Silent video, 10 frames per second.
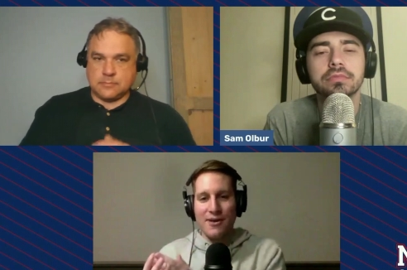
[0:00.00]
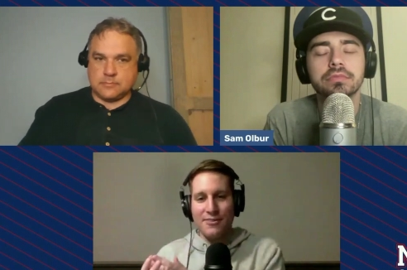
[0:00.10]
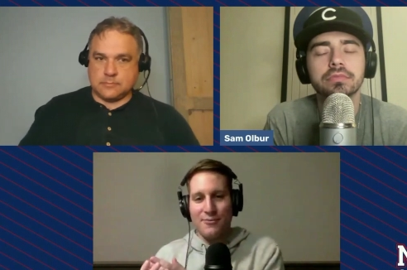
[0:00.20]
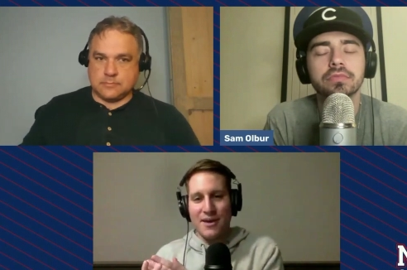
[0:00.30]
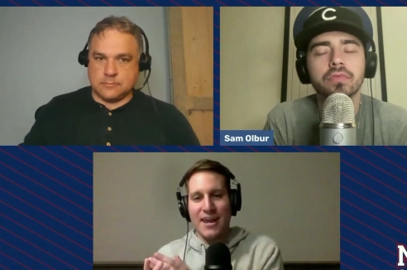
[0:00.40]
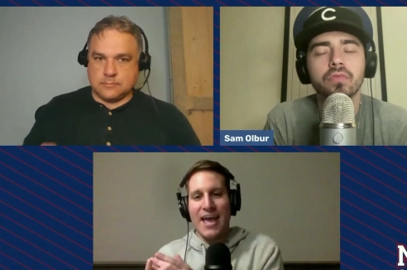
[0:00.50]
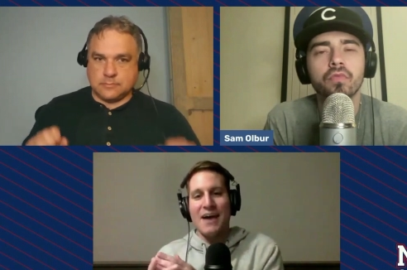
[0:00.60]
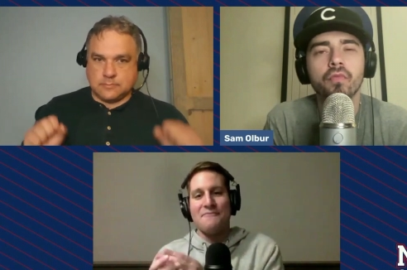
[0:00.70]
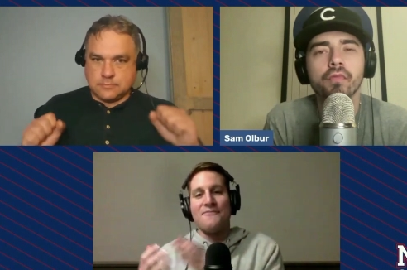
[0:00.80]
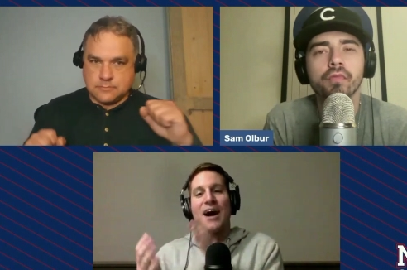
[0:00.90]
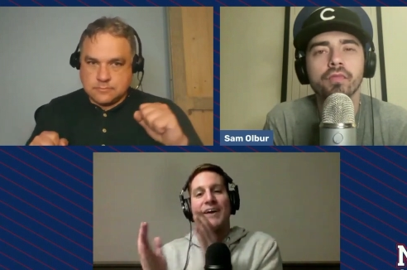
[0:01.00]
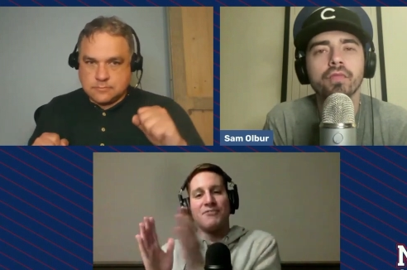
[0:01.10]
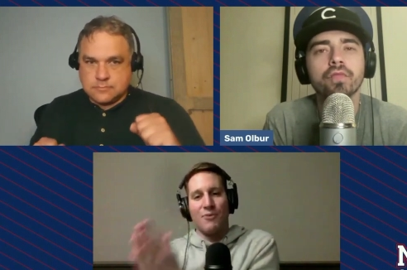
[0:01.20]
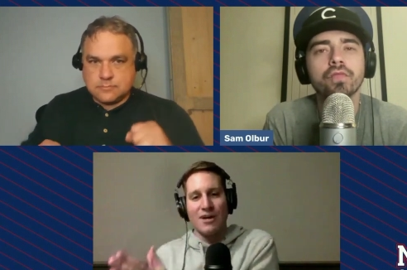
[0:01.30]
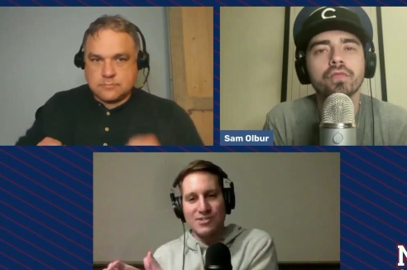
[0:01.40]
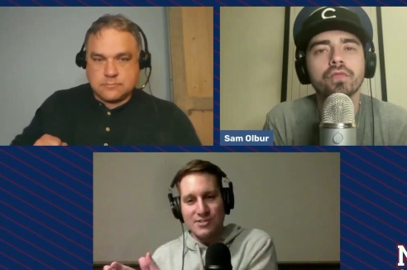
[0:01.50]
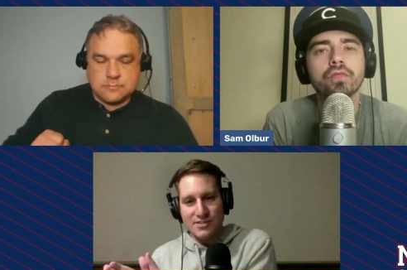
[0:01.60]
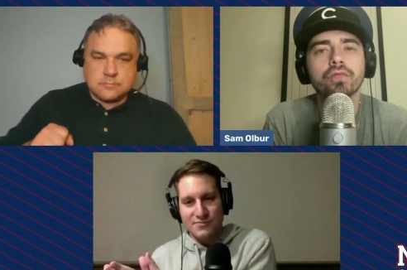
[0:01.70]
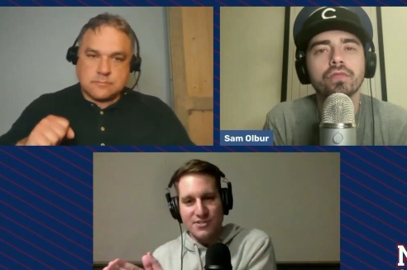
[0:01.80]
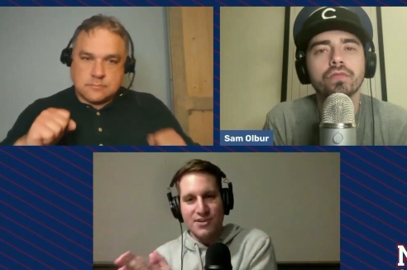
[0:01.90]
Speaker 1: with. We're going to have five questions
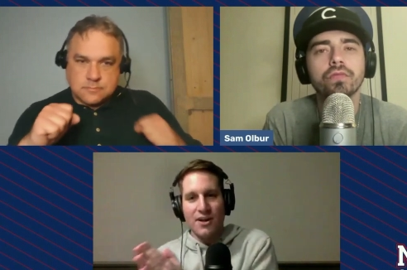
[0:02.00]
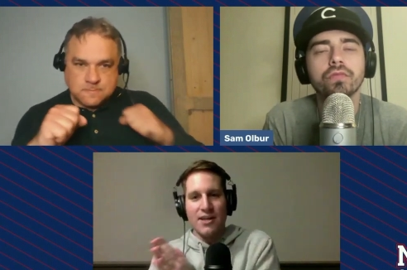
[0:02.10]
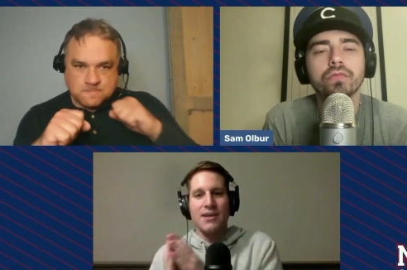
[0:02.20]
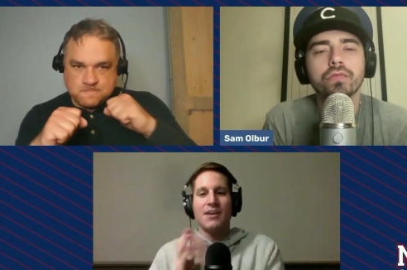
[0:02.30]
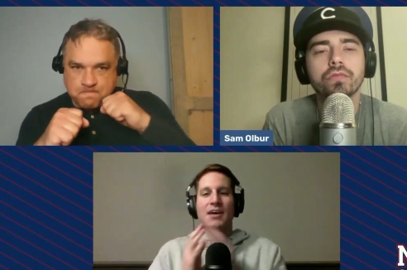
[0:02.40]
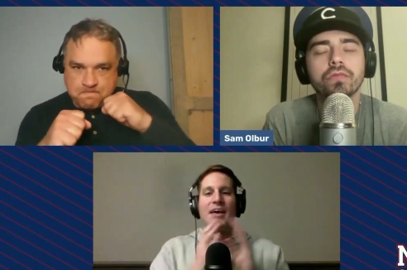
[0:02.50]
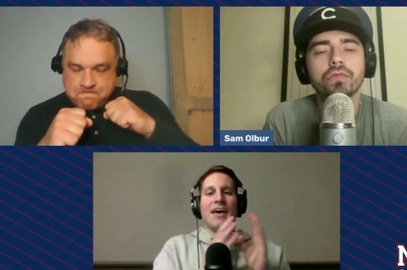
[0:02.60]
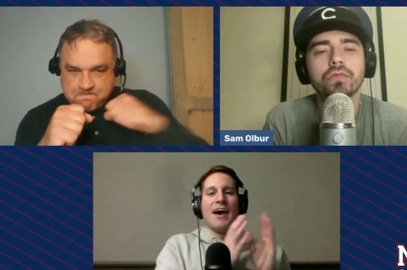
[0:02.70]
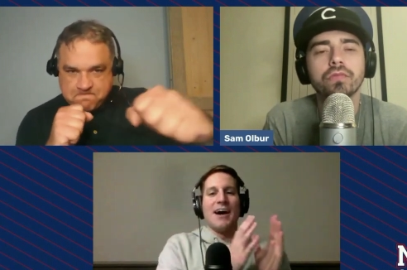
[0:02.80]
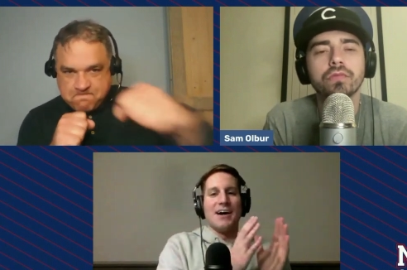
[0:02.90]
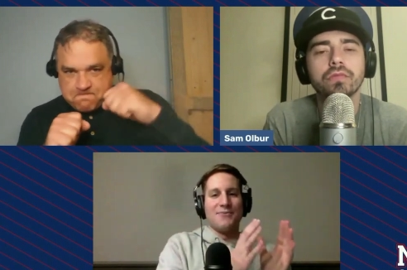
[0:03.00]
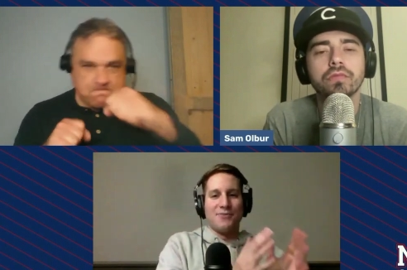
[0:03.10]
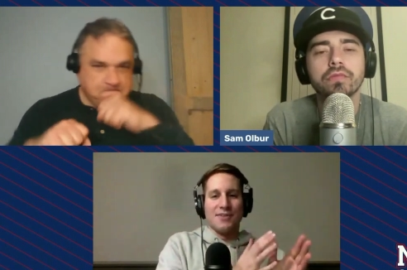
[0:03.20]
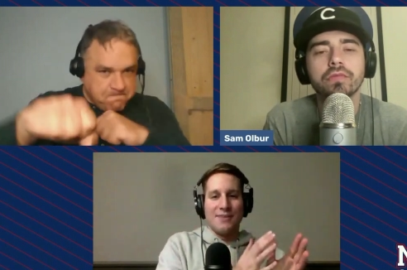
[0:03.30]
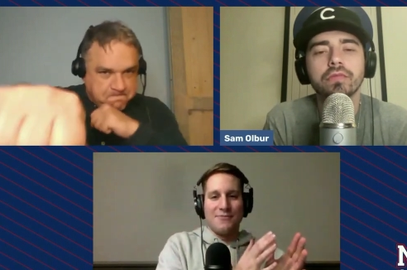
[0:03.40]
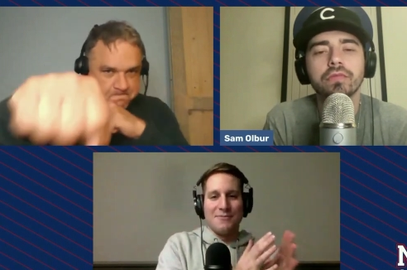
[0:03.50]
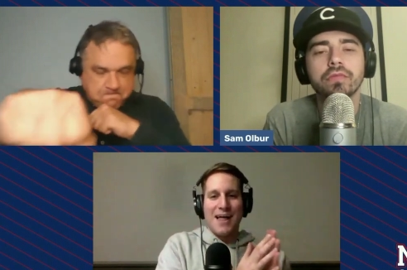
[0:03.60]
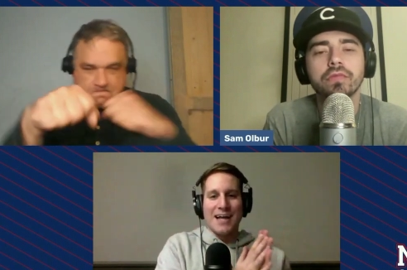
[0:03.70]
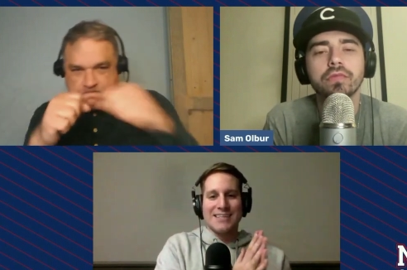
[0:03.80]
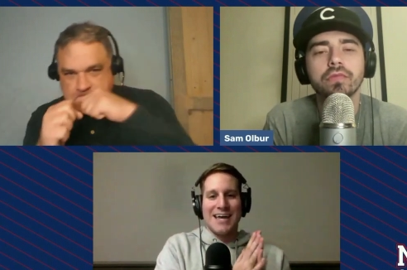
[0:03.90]
for Sully uh, for, from
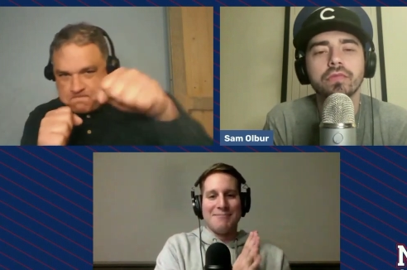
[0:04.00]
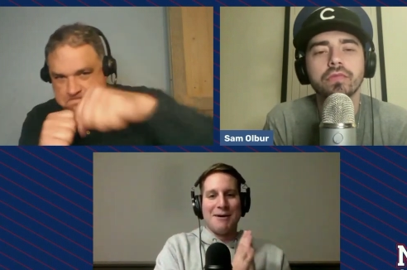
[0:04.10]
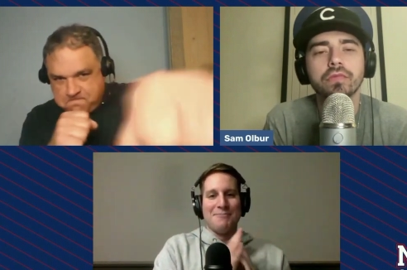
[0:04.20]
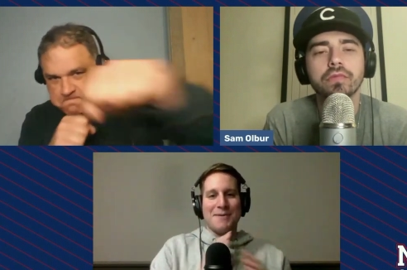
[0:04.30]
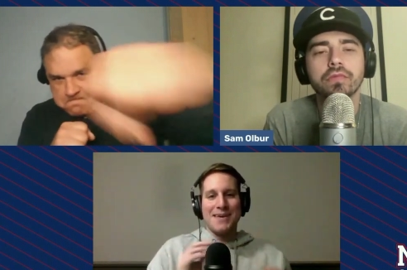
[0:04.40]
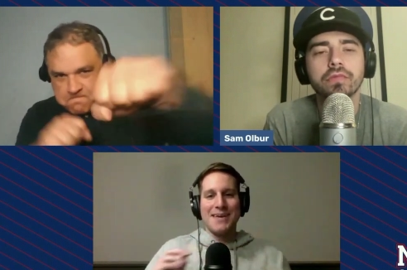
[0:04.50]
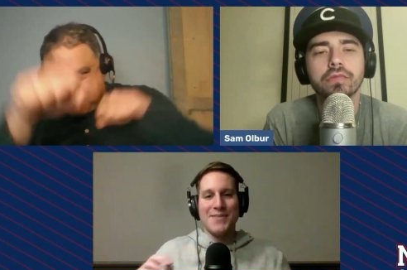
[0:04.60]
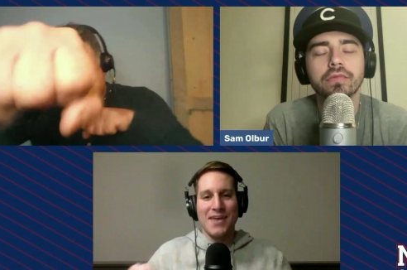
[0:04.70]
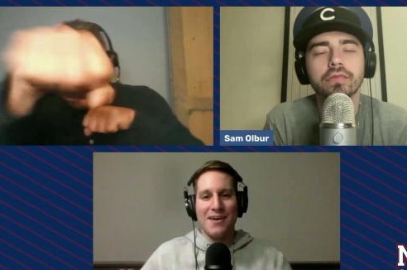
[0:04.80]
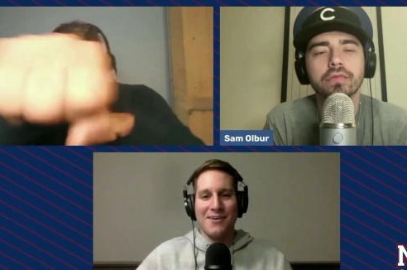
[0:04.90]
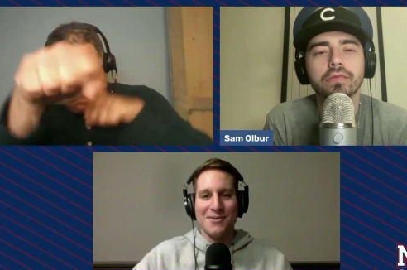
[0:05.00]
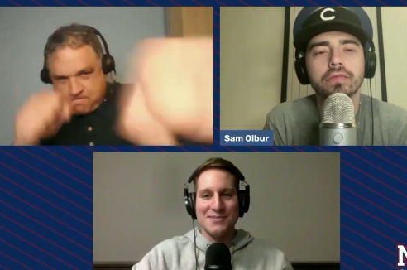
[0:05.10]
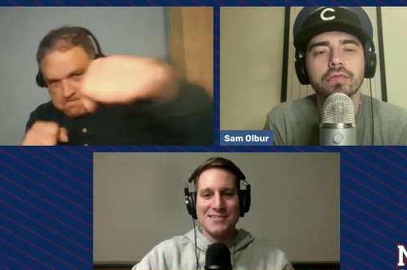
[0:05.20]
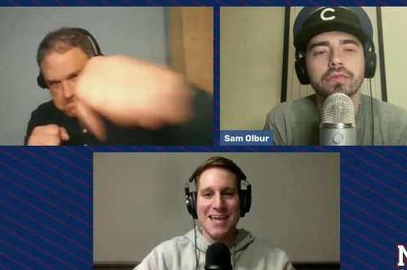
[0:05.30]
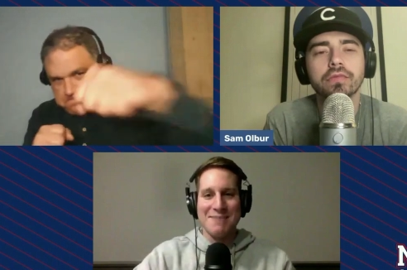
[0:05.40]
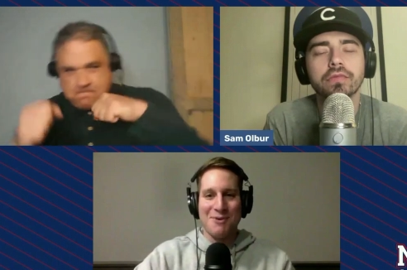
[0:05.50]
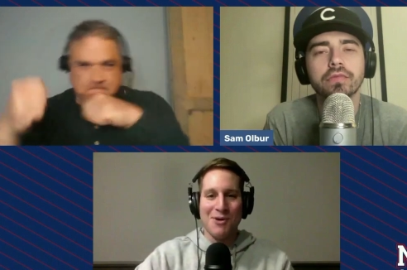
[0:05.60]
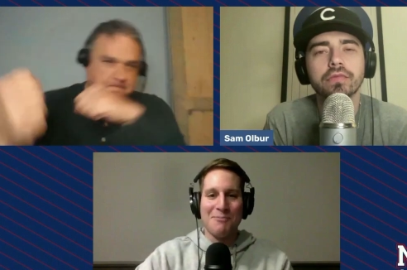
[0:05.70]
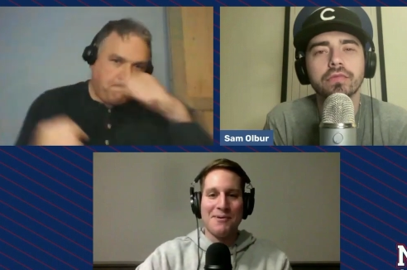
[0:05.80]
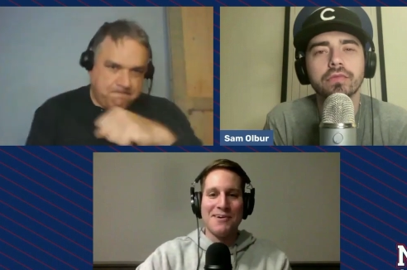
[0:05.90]
Locked On MLB, and then our own Sam
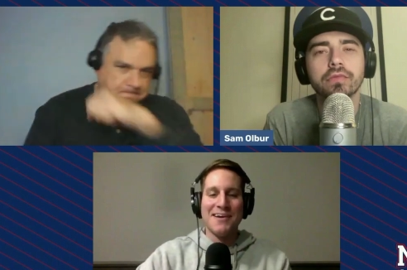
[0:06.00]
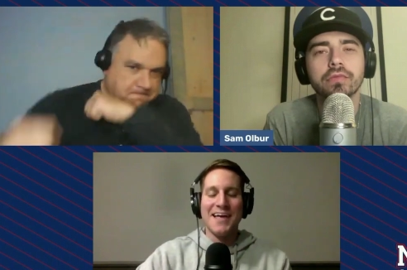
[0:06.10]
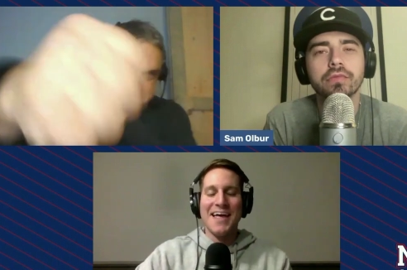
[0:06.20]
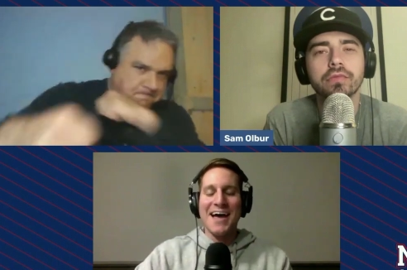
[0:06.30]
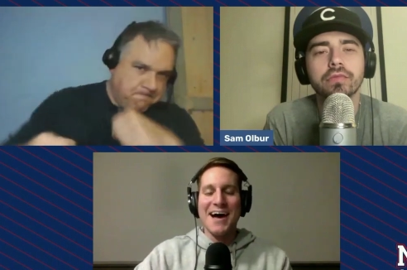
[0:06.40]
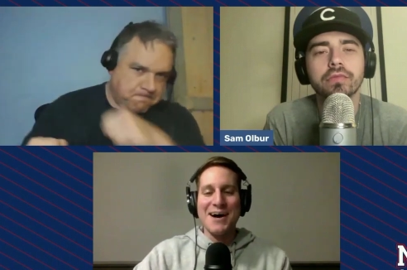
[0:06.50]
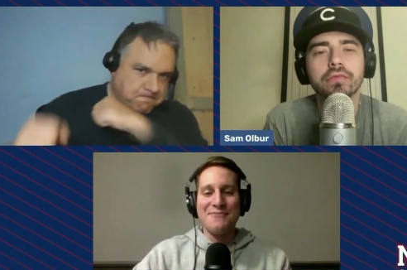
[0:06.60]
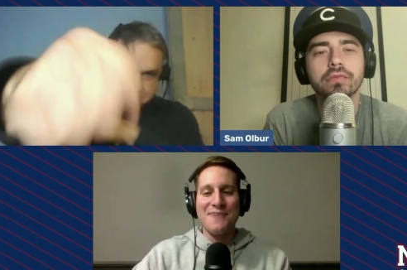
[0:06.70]
Olbur, uh,